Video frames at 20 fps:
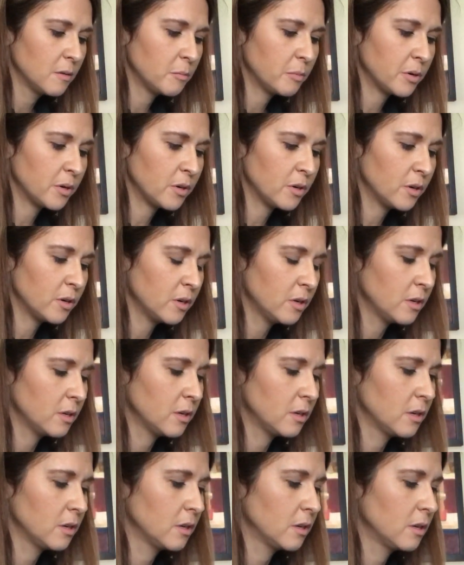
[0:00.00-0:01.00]
per
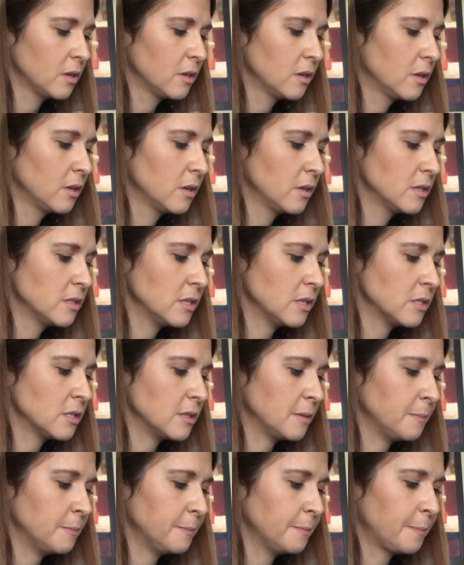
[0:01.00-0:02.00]

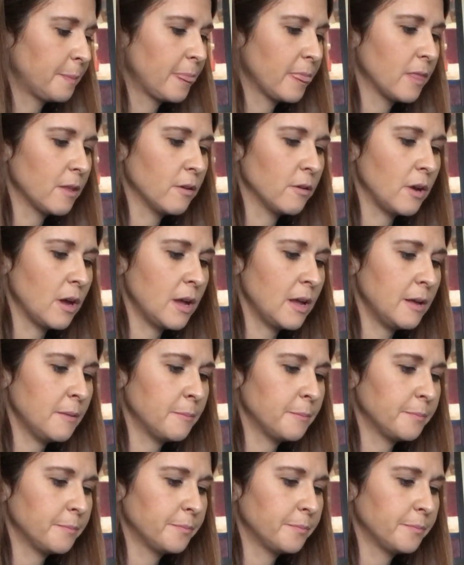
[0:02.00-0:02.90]
system. All right?